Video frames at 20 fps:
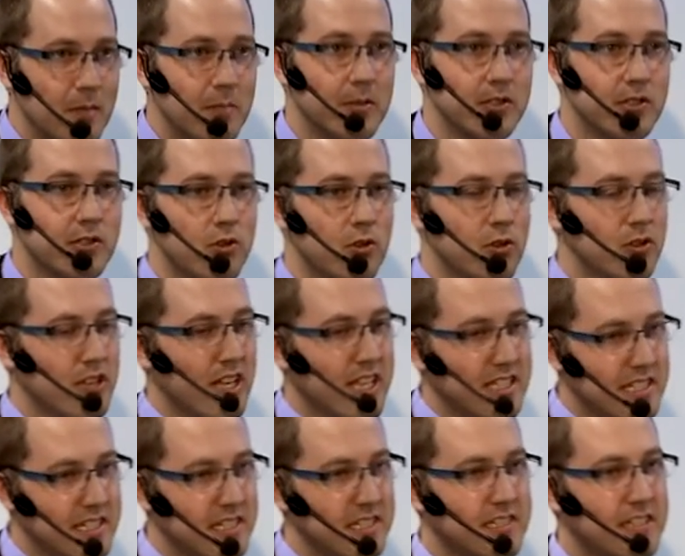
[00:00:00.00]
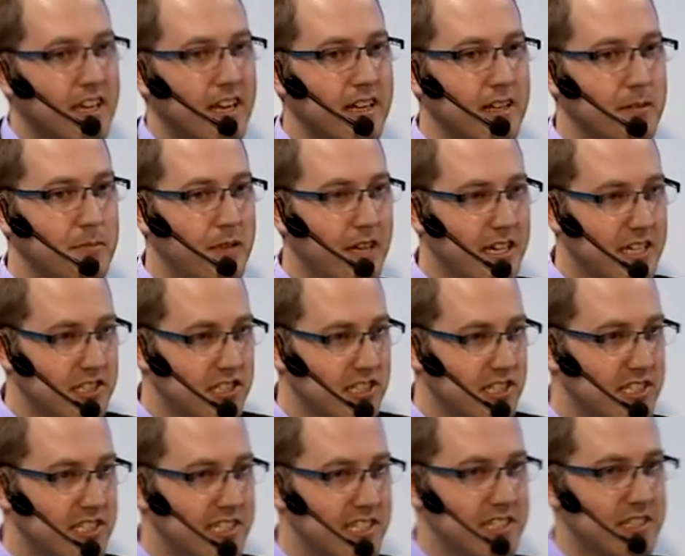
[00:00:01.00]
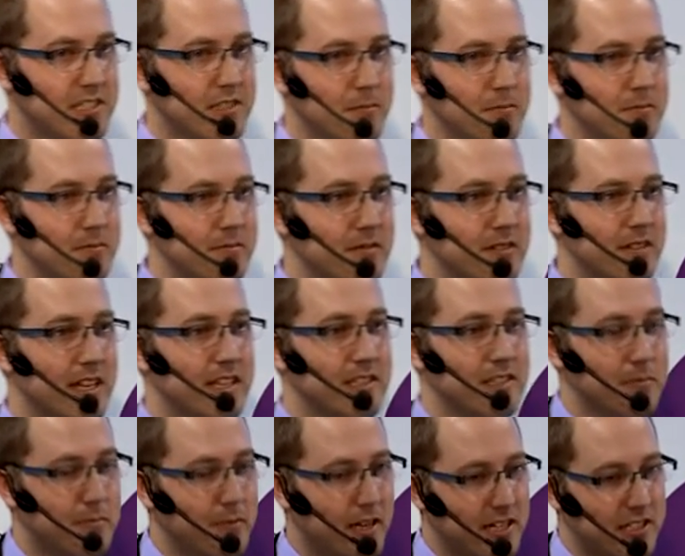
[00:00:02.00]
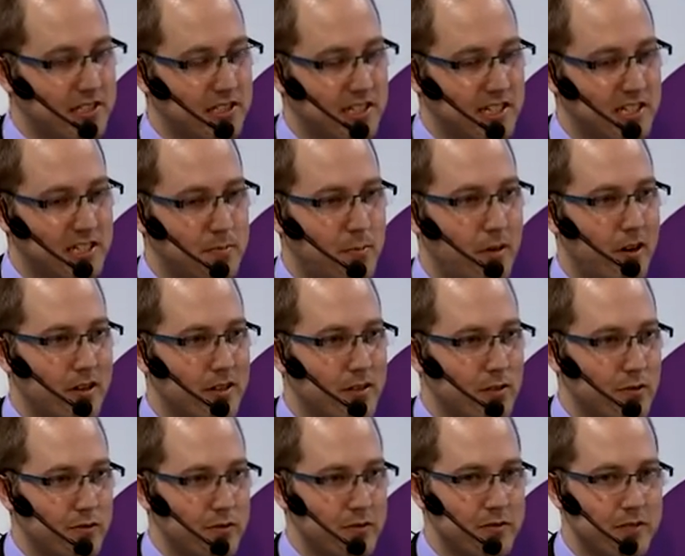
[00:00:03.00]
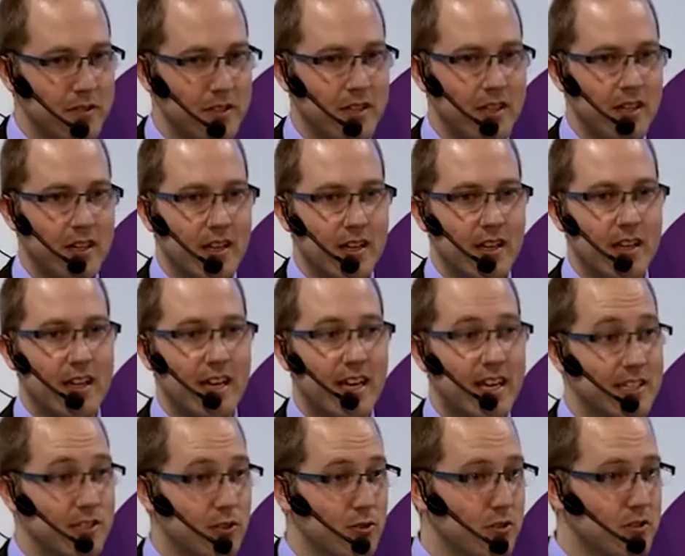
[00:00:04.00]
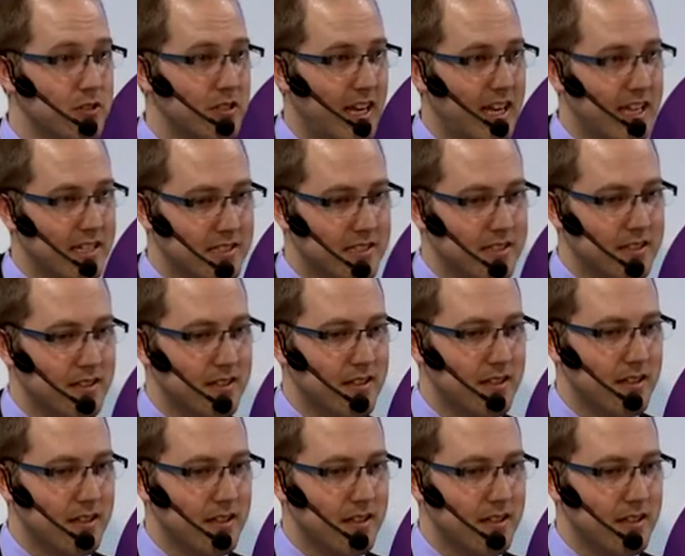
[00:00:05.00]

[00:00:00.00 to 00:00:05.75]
but you look at the entire packaging system that the packaging is part of, and you look at